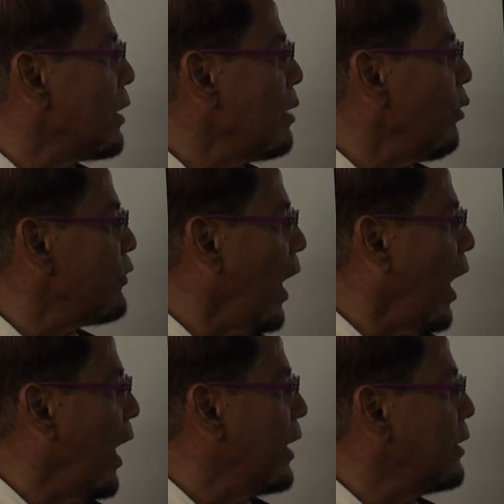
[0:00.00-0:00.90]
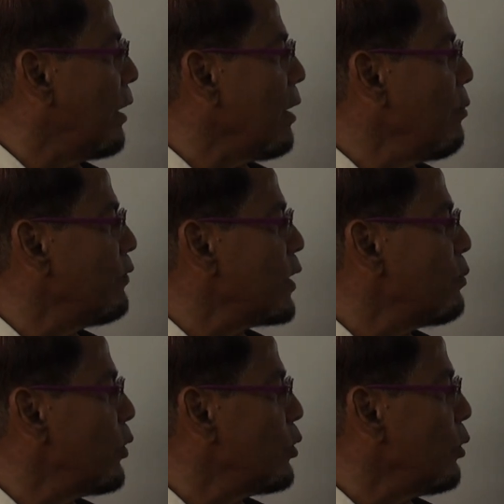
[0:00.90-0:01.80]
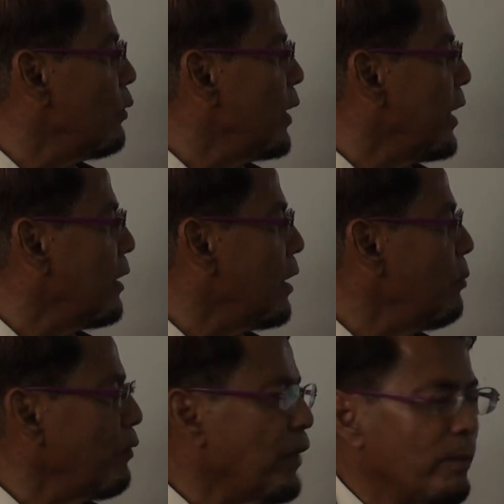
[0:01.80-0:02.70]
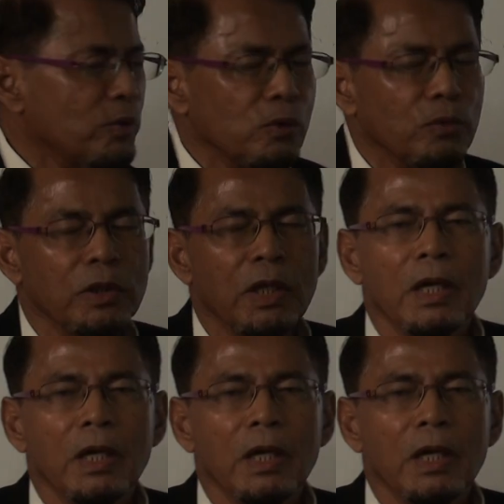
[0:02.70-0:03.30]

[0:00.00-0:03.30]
the realm of the heart, the realm of the spiritual world, and the realm of the absolute,